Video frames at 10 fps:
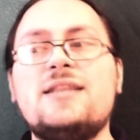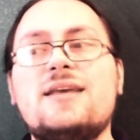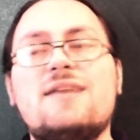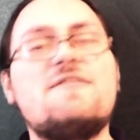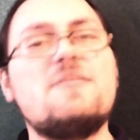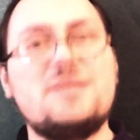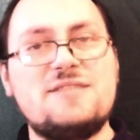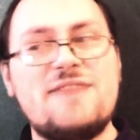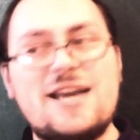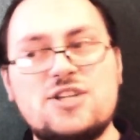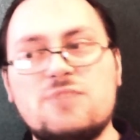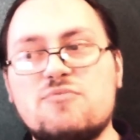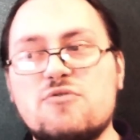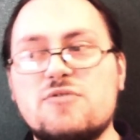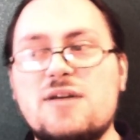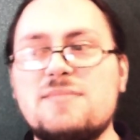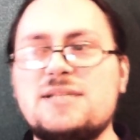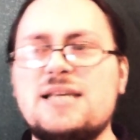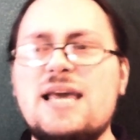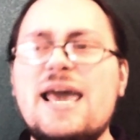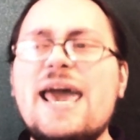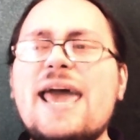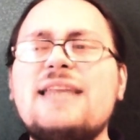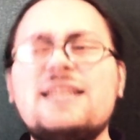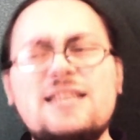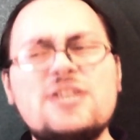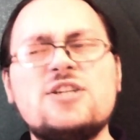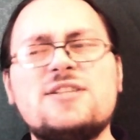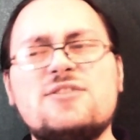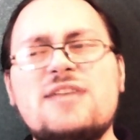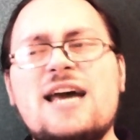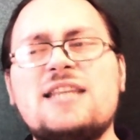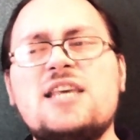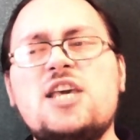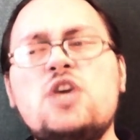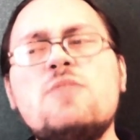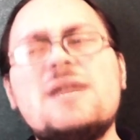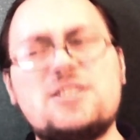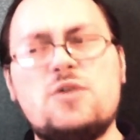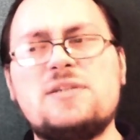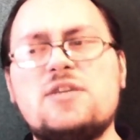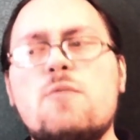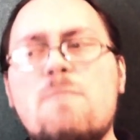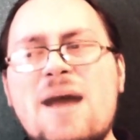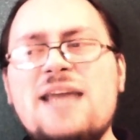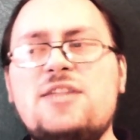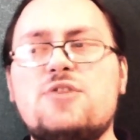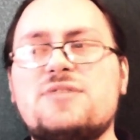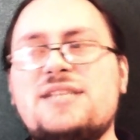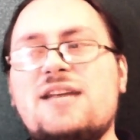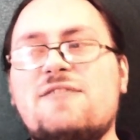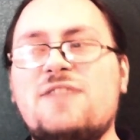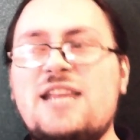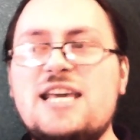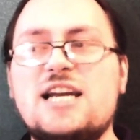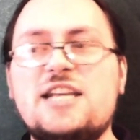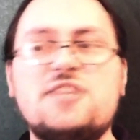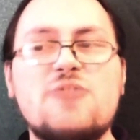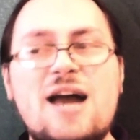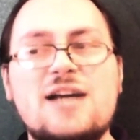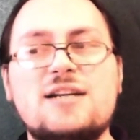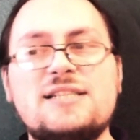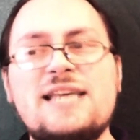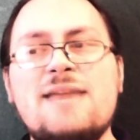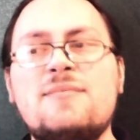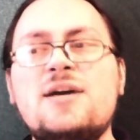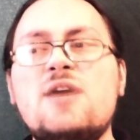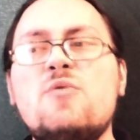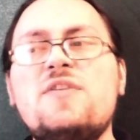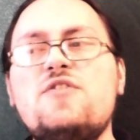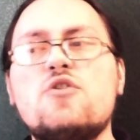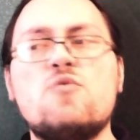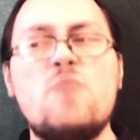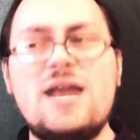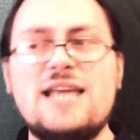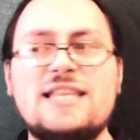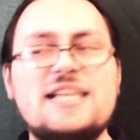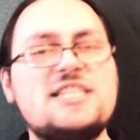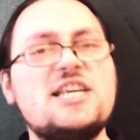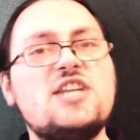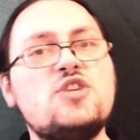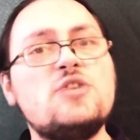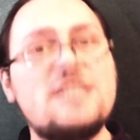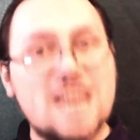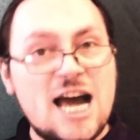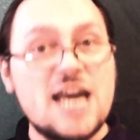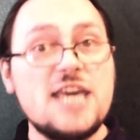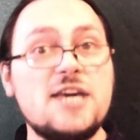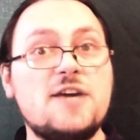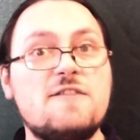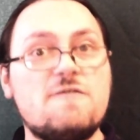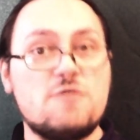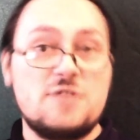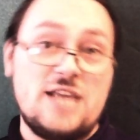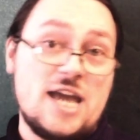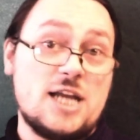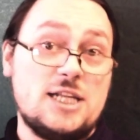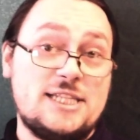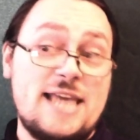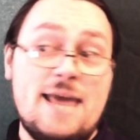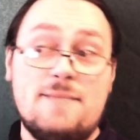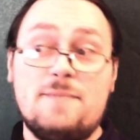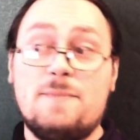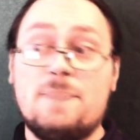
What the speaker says: affirmative action programs. And in addition to that, you must also bind yourself legally to Uncle Sam with your willingness to die for the Uncle Sam.